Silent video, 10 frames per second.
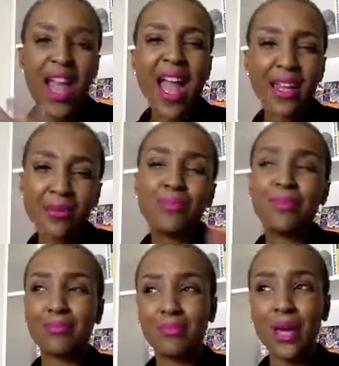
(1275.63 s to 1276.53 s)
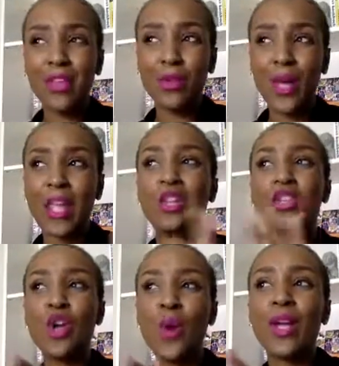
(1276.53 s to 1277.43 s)
And by the way,
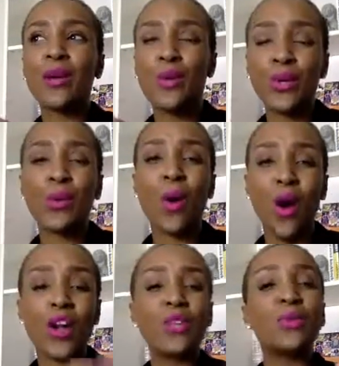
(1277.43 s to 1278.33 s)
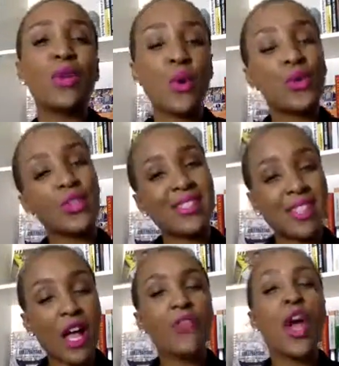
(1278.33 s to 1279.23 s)
knowing who you are, you know
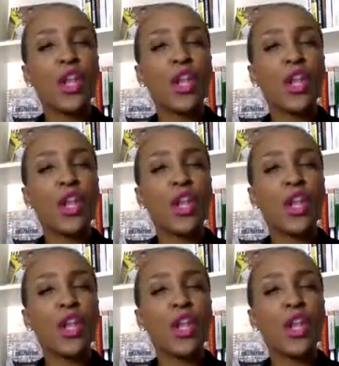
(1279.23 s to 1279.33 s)
yourself,